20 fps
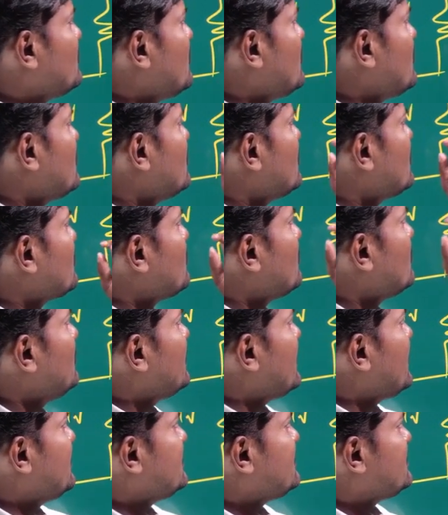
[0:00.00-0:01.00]
more
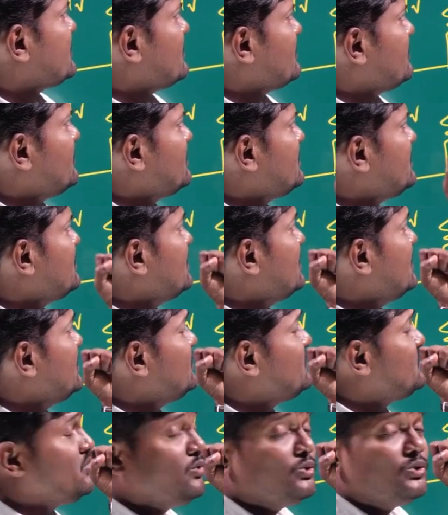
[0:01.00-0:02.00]
voltage which
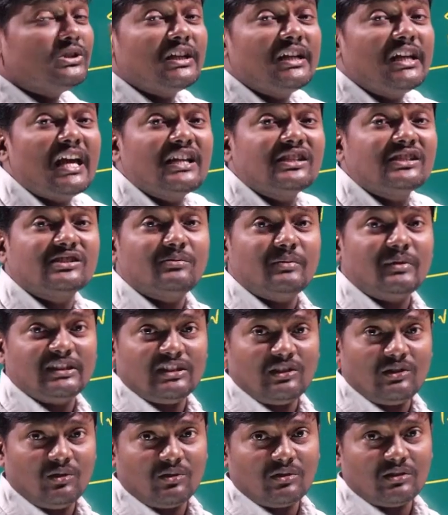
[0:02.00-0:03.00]
is utilized by
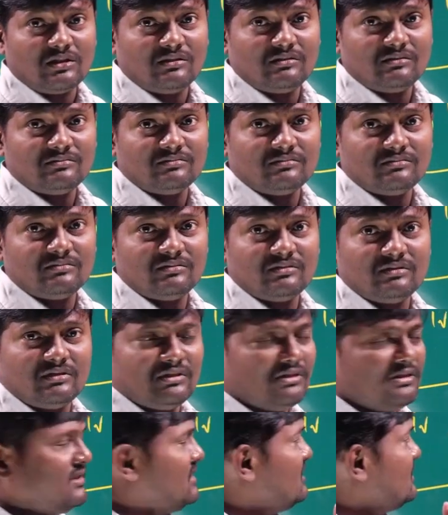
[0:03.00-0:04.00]
the load.
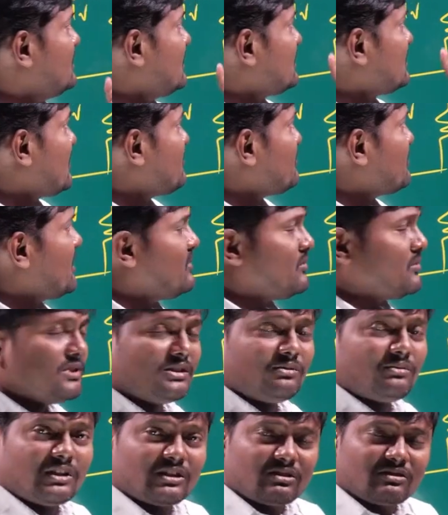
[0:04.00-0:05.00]
The supply
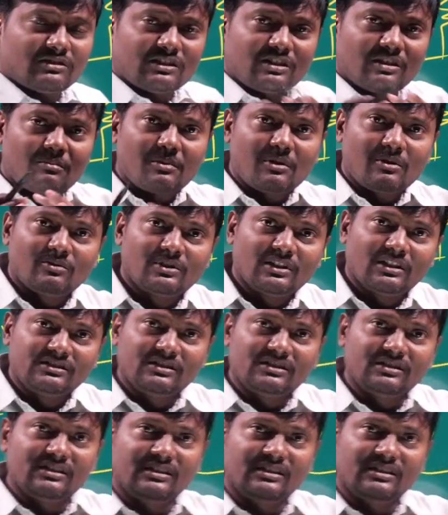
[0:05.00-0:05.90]
voltage, whatever the supply voltage